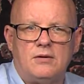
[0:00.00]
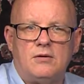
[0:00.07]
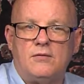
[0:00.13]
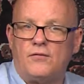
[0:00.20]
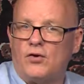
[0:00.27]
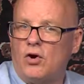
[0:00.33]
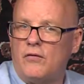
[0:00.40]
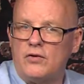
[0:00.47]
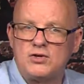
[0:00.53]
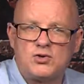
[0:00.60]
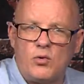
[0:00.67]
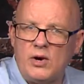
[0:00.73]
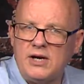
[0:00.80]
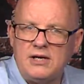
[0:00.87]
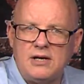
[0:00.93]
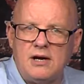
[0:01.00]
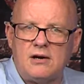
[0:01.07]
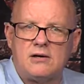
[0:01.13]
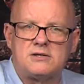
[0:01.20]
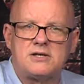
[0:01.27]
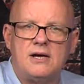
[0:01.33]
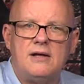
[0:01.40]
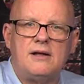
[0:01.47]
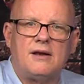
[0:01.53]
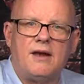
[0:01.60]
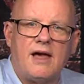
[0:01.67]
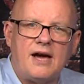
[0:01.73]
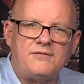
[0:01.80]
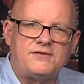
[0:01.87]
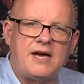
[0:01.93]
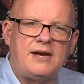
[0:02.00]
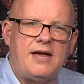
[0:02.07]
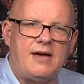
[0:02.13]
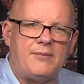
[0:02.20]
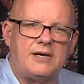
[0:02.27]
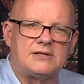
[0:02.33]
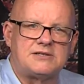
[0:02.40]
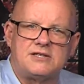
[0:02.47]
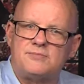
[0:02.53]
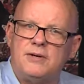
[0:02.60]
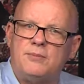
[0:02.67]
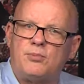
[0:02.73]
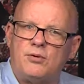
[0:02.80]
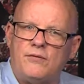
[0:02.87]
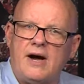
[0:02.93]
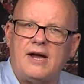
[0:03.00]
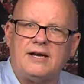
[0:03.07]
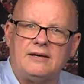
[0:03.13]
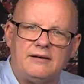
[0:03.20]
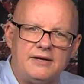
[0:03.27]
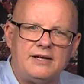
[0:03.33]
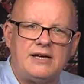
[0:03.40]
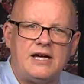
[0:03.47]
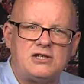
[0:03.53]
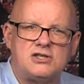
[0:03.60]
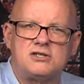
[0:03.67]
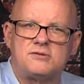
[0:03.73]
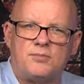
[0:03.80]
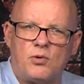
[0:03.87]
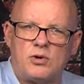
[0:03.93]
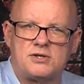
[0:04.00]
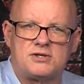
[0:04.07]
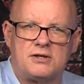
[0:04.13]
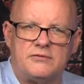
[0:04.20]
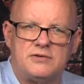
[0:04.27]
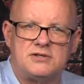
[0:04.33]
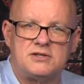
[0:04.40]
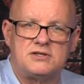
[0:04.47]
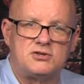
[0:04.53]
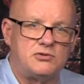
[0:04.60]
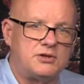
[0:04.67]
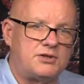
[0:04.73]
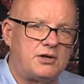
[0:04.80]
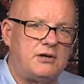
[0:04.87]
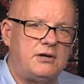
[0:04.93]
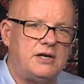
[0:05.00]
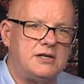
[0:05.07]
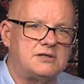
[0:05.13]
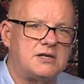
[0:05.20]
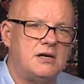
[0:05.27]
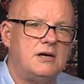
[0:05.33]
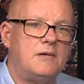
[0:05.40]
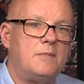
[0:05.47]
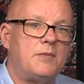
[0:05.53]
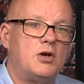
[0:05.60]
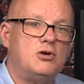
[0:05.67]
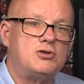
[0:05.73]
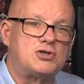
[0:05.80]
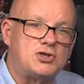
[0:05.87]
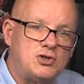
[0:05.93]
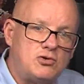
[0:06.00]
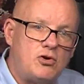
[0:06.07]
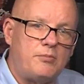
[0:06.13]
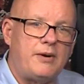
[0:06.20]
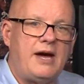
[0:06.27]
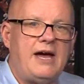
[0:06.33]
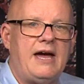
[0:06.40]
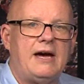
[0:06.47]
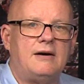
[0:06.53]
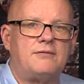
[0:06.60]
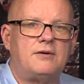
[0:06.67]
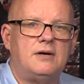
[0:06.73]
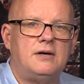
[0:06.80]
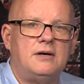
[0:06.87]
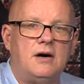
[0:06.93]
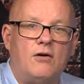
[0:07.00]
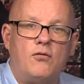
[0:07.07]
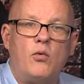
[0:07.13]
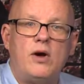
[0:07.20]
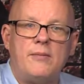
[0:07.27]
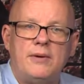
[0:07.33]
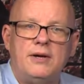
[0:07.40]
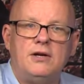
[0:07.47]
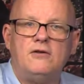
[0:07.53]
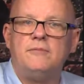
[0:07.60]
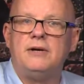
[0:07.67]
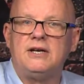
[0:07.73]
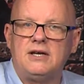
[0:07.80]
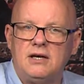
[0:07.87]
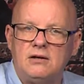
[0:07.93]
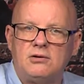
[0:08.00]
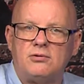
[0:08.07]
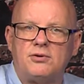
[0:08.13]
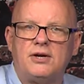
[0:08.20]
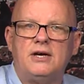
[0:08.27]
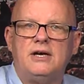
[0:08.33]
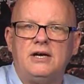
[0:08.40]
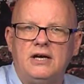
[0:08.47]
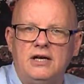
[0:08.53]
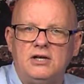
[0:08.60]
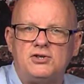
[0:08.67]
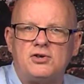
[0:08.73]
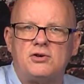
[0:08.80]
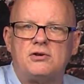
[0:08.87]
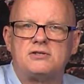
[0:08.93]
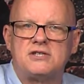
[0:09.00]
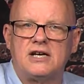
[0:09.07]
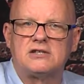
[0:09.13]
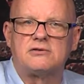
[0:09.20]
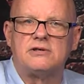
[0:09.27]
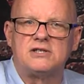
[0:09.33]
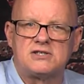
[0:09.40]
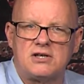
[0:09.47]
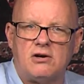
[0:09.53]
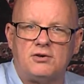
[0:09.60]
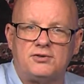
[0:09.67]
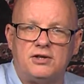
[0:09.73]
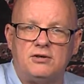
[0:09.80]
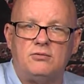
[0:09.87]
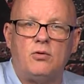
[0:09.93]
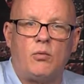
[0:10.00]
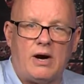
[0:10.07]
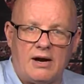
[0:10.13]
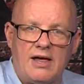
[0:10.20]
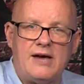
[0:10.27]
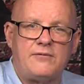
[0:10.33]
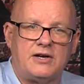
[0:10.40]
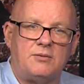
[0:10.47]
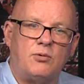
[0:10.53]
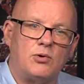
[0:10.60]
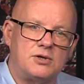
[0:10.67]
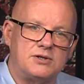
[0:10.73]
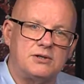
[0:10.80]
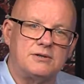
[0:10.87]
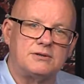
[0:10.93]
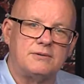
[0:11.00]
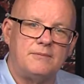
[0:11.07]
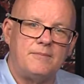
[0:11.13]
For over 20 years, Life Dynamics has been providing litigation support services to attorneys who sue on behalf of women who've been killed, injured, or sexually assaulted while having abortions.